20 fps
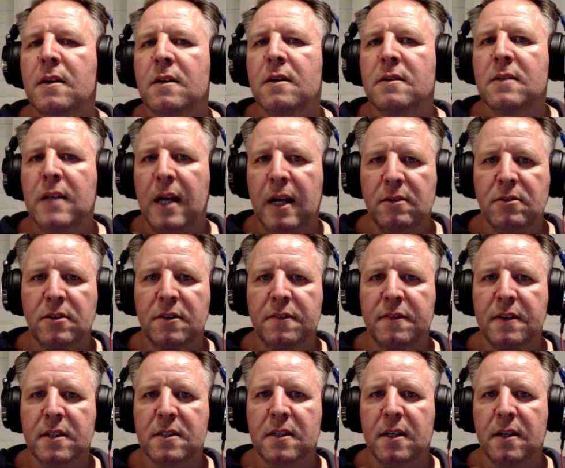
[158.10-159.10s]
So how do you
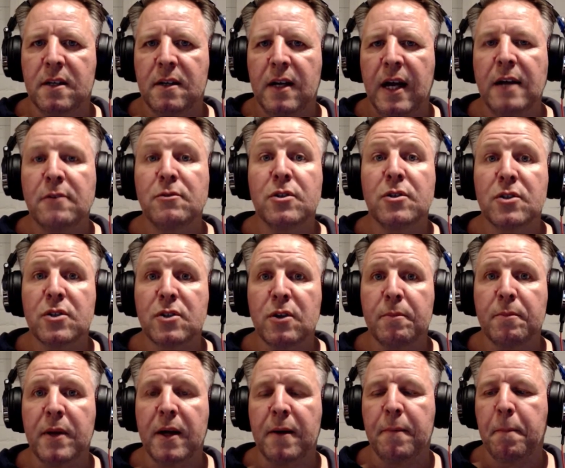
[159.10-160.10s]
fix that? How do you stop
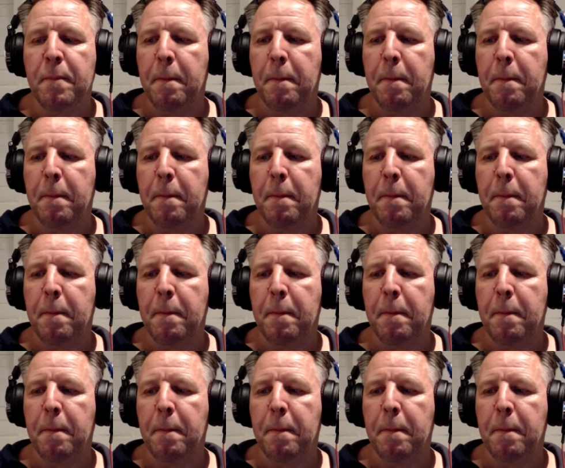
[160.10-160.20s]
that?